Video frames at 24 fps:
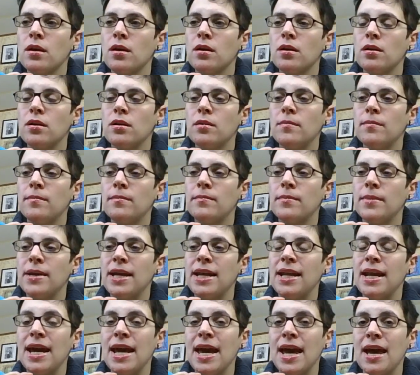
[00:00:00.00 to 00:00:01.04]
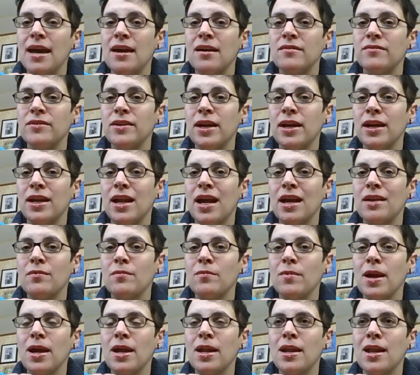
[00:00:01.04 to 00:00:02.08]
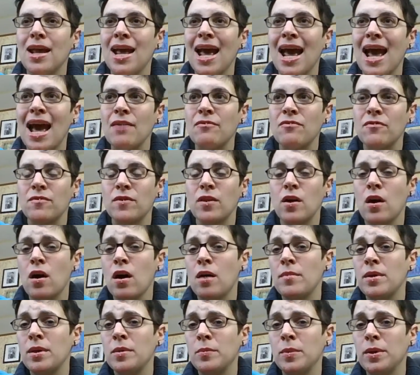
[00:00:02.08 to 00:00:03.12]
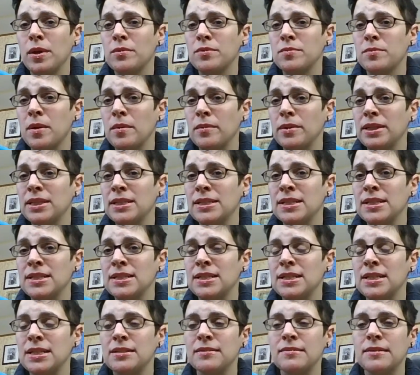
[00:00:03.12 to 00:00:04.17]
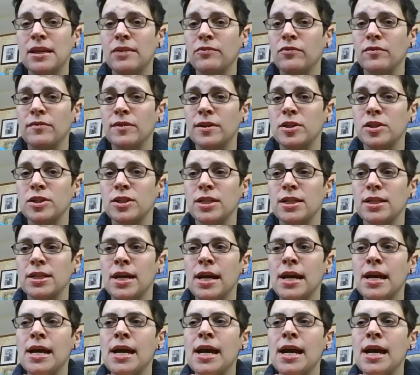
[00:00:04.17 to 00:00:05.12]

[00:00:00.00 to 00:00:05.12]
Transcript: Um, and I have yet. I read half of The Hobbit when I was probably like 16, never finished it.